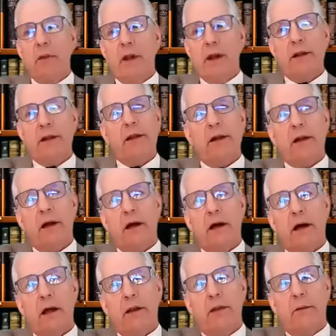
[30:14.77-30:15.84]
I'm letting
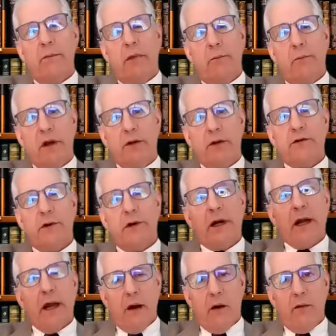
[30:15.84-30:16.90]
the
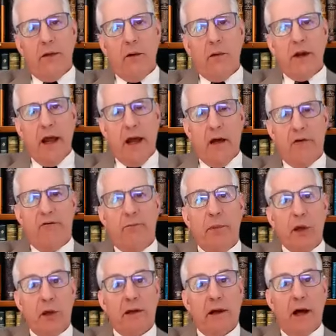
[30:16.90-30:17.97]
ministry account that we have
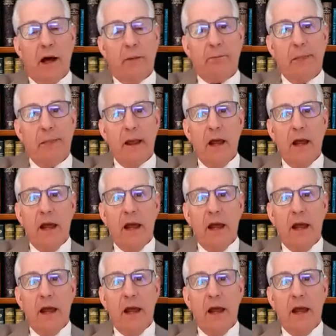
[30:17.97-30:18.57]
build up.